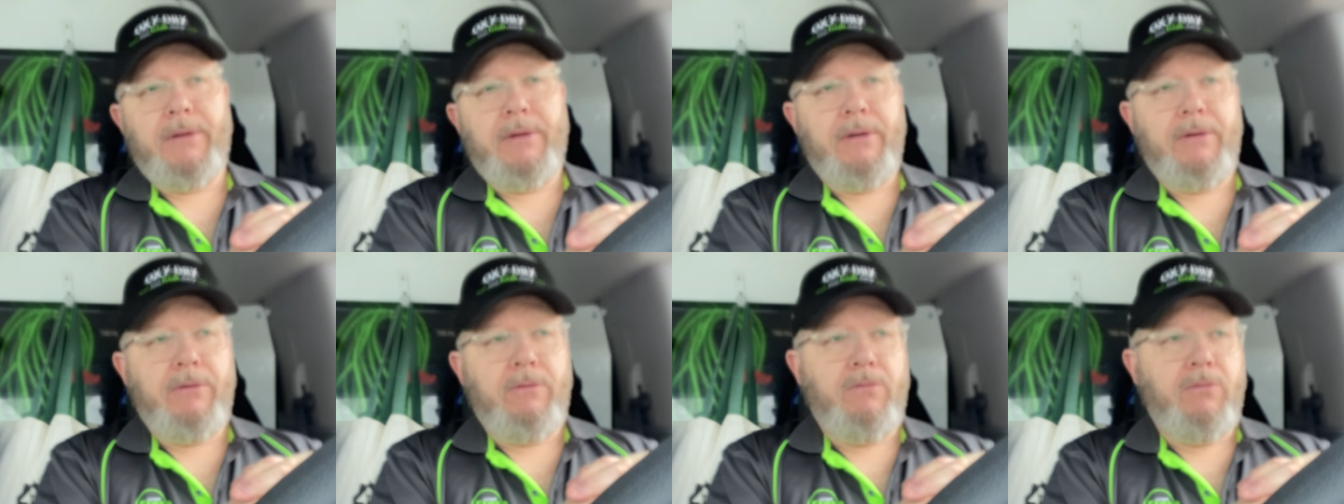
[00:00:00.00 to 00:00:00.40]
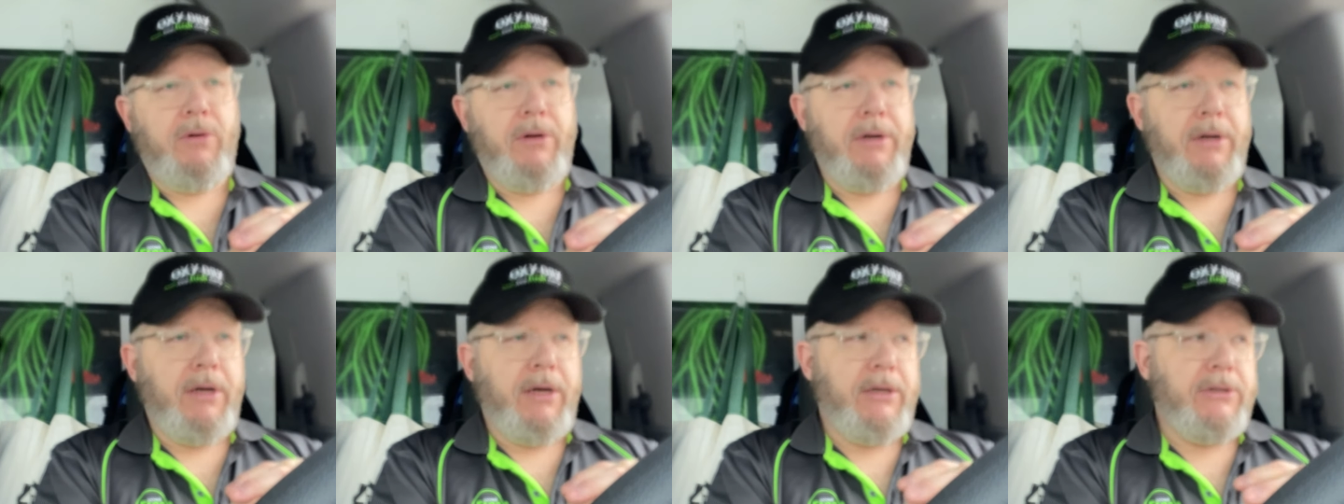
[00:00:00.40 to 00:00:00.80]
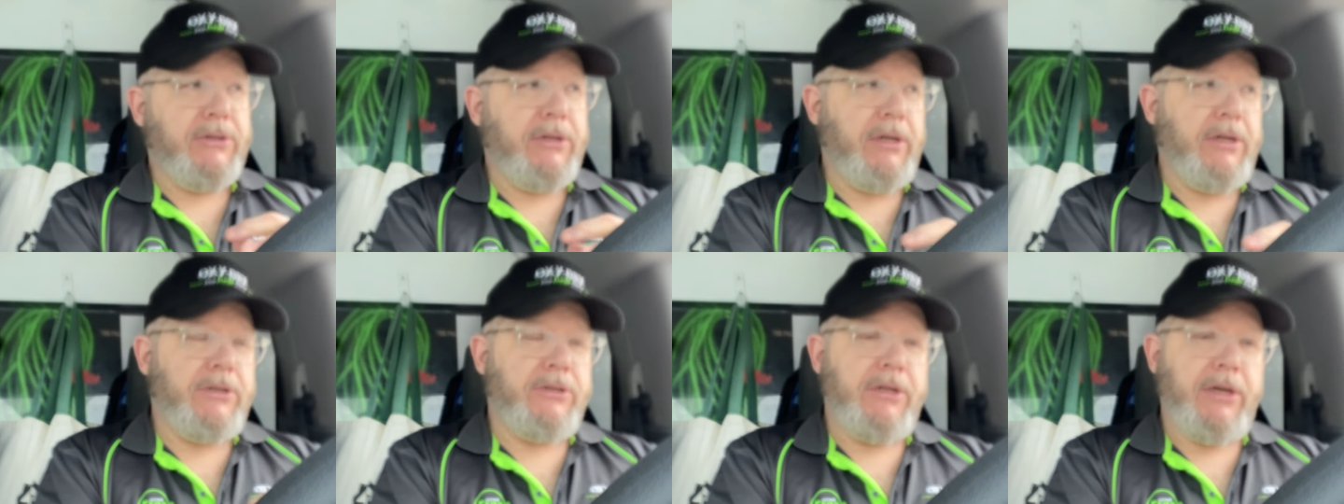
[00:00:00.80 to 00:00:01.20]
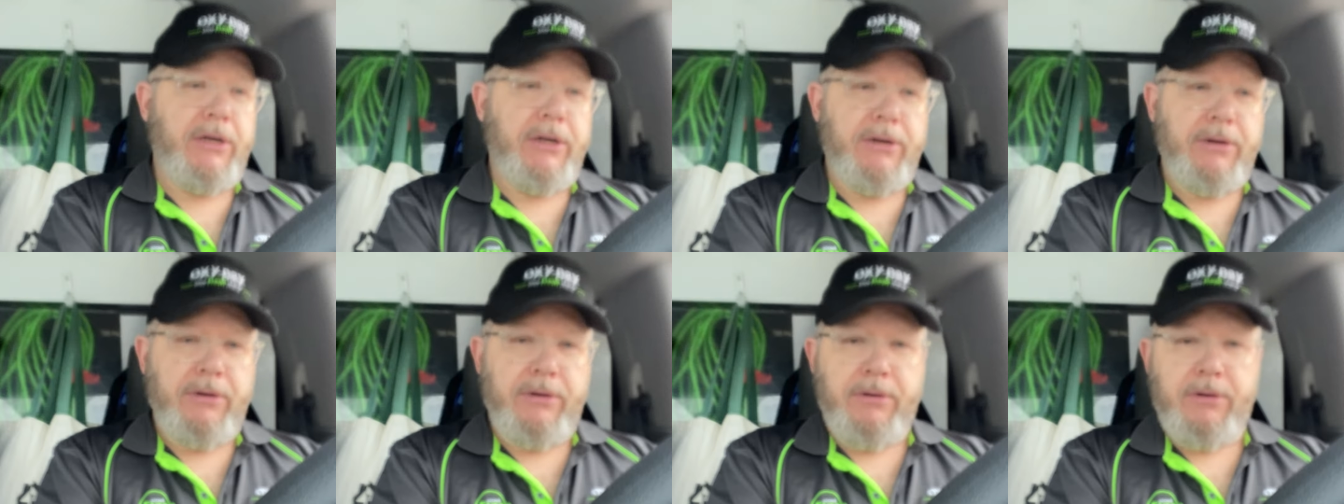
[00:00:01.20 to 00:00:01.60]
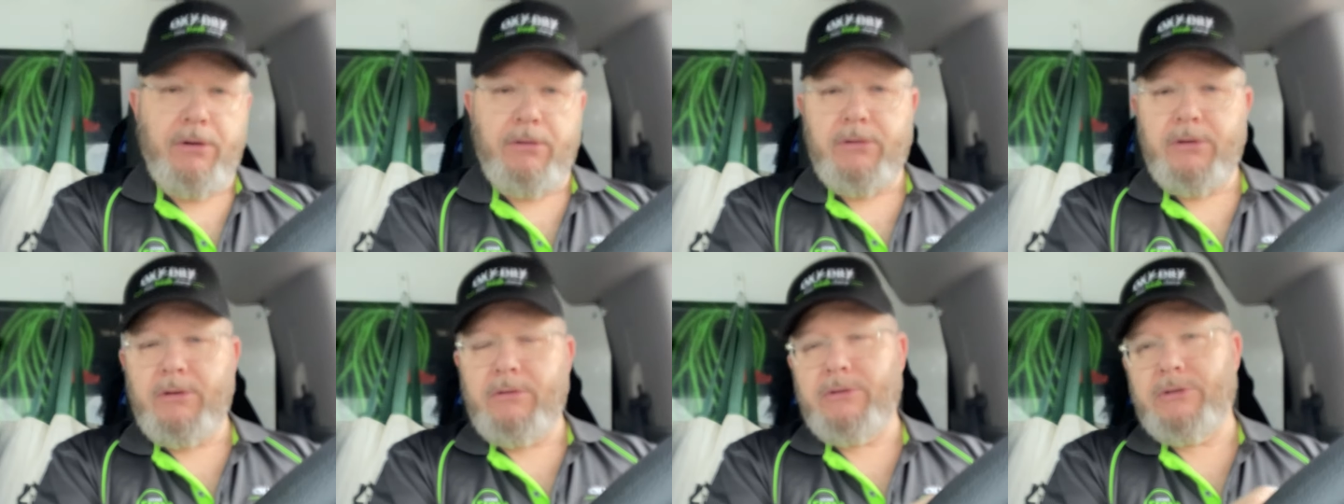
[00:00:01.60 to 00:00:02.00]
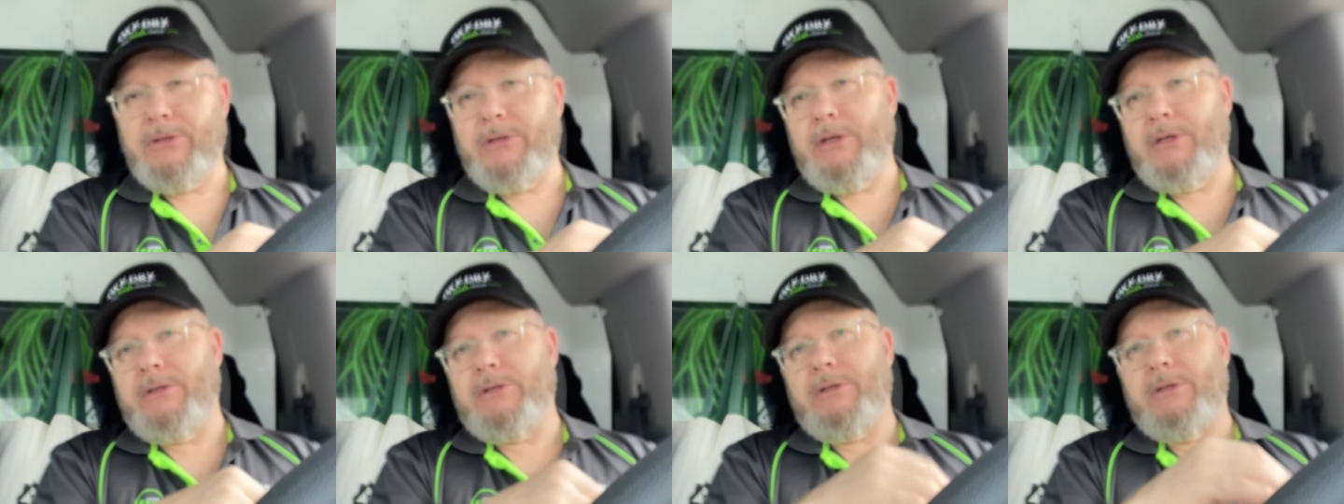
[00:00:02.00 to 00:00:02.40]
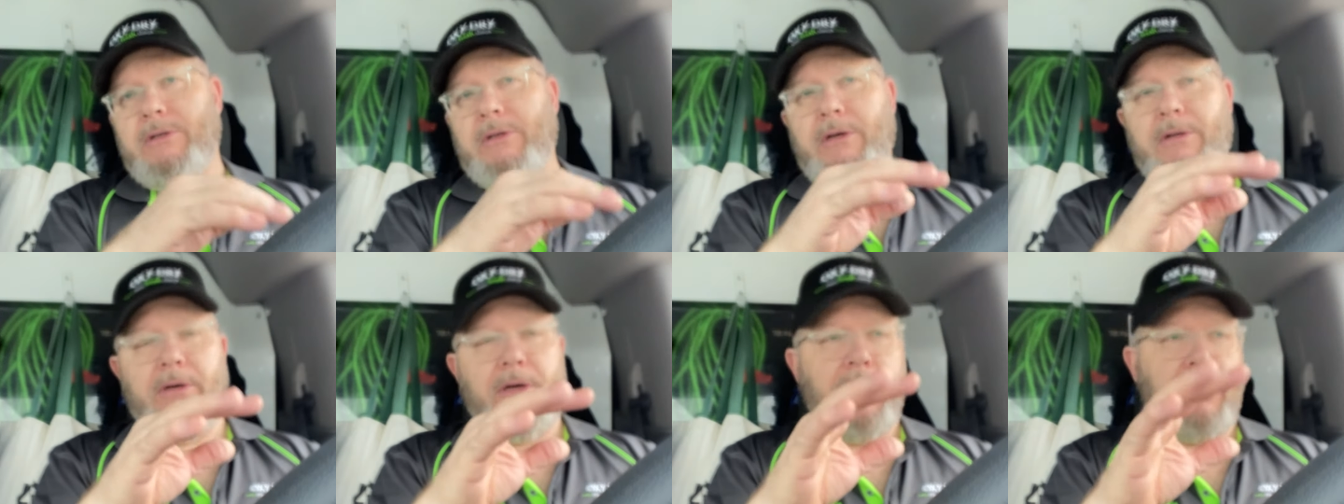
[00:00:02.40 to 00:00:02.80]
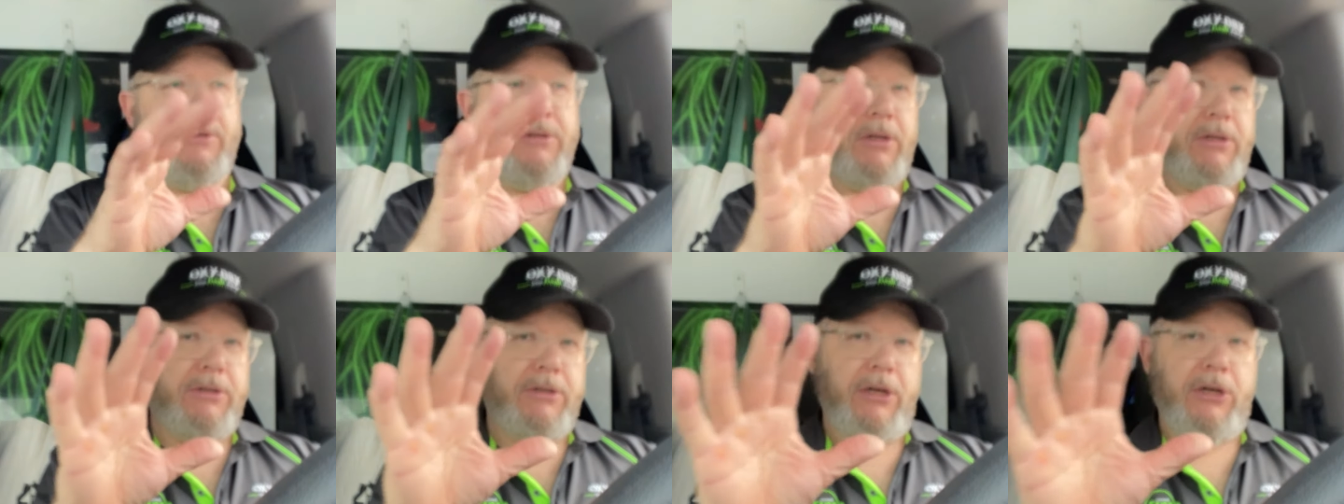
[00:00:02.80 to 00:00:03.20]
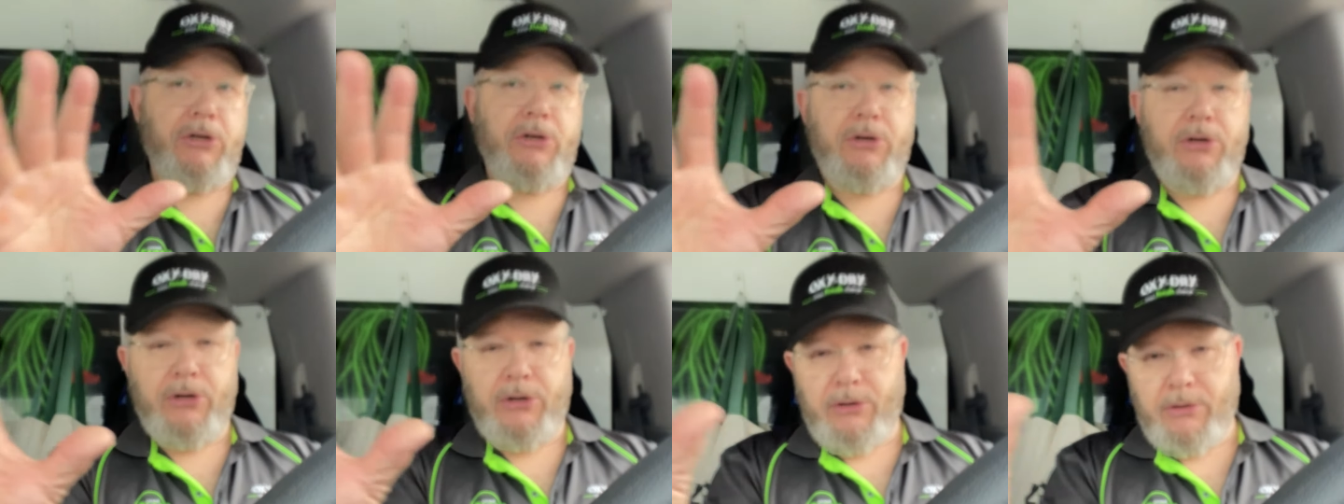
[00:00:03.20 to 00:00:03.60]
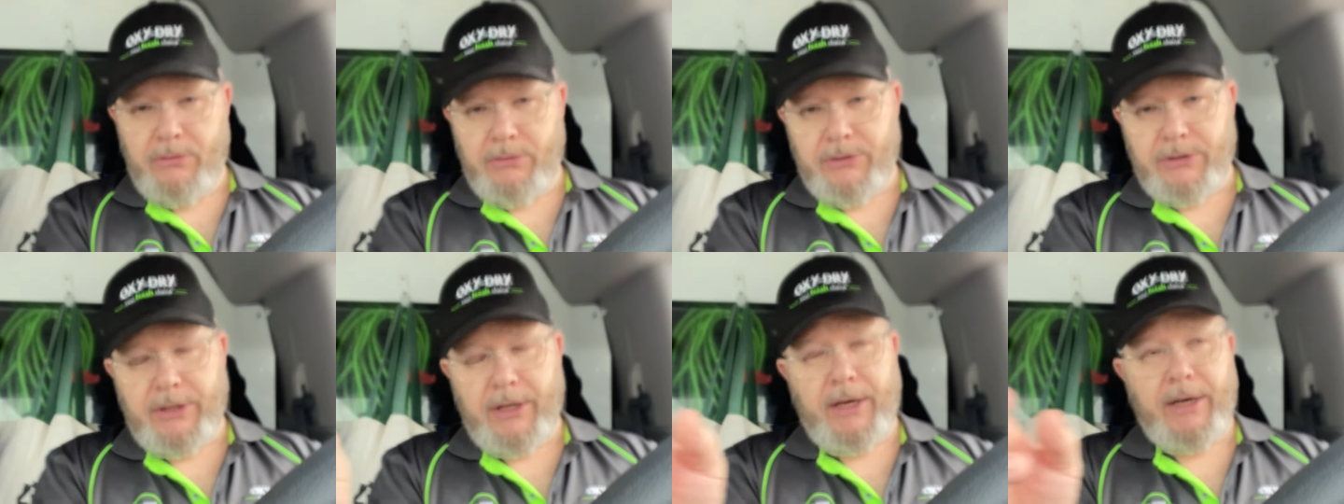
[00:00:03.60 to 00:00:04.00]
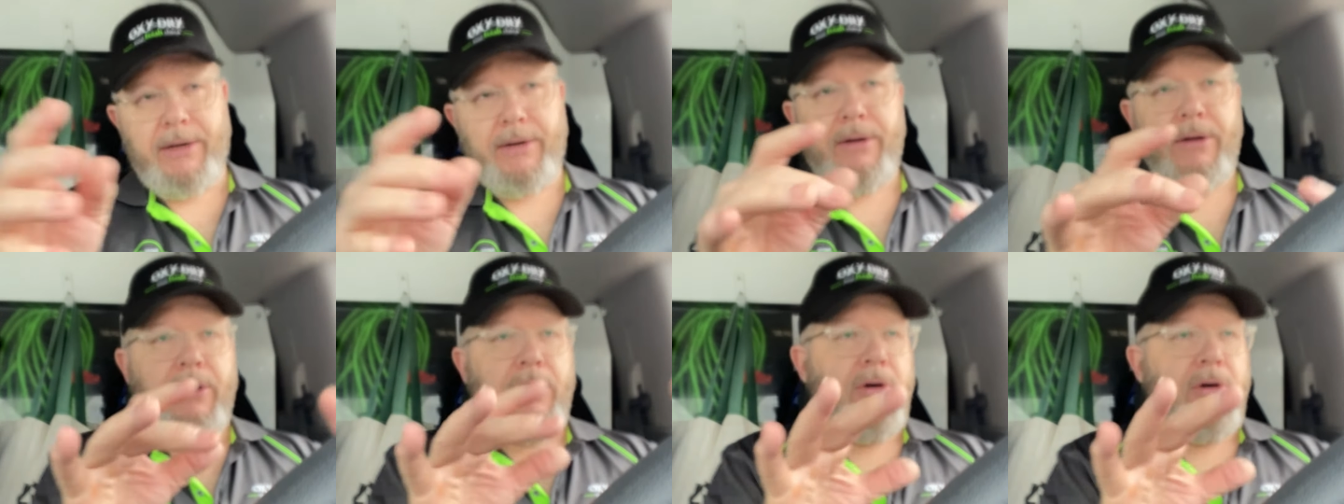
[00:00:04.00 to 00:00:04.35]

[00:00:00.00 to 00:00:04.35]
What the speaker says: one guy's going to say don't use this, and the other guy's going to say to use that.